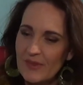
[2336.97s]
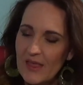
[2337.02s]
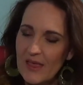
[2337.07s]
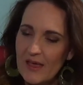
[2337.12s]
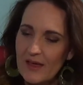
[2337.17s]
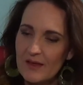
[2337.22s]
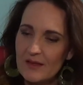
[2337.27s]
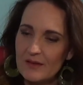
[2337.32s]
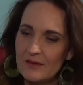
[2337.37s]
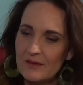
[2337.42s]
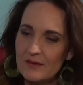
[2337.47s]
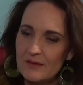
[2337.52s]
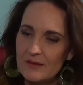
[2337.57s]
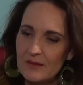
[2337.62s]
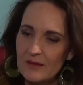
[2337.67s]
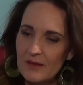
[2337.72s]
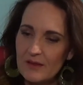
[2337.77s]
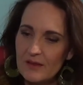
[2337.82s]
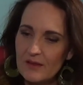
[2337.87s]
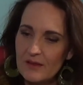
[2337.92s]
And
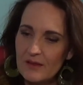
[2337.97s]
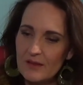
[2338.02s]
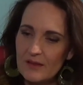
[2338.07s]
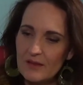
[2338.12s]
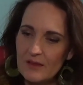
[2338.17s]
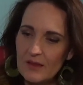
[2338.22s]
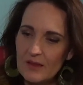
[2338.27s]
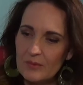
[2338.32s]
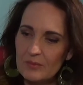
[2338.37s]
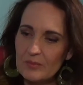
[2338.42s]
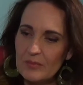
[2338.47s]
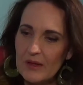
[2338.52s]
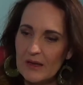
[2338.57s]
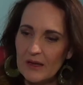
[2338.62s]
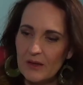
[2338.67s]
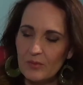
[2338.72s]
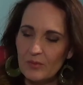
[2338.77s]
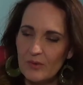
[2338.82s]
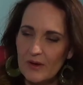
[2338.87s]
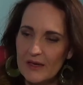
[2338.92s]
in
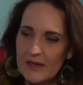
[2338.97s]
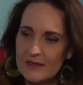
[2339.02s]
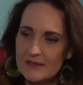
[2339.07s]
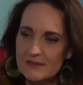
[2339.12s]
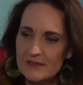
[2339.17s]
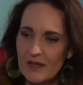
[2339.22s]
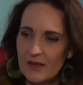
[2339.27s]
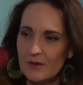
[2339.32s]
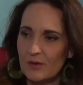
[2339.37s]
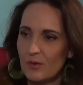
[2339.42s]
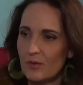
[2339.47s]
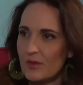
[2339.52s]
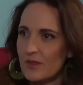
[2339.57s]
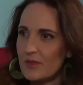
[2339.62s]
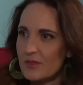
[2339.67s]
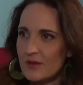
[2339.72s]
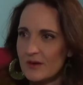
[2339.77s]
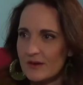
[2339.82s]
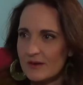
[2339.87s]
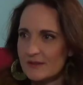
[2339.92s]
many ways, I know
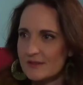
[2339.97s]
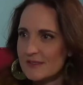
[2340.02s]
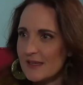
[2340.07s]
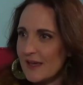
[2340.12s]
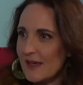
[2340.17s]
that there's